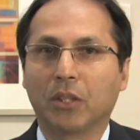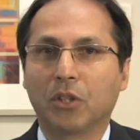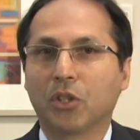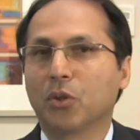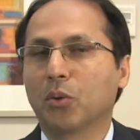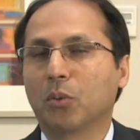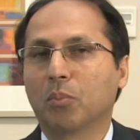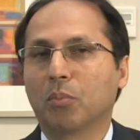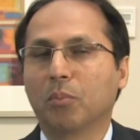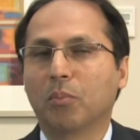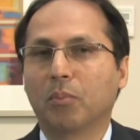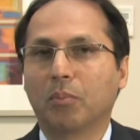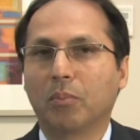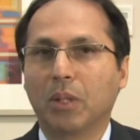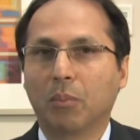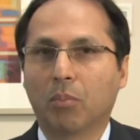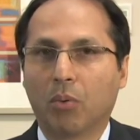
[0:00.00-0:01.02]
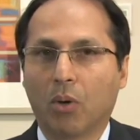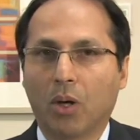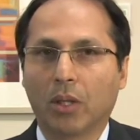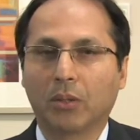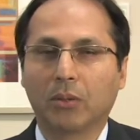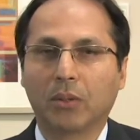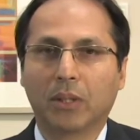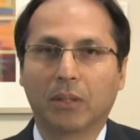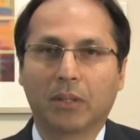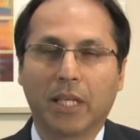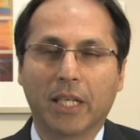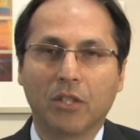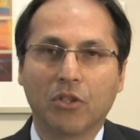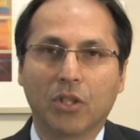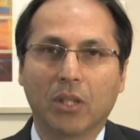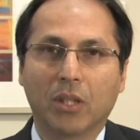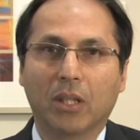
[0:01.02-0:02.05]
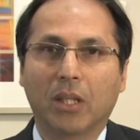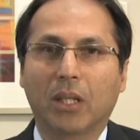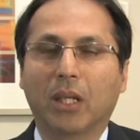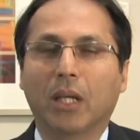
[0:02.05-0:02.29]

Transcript: it should be brought to the attention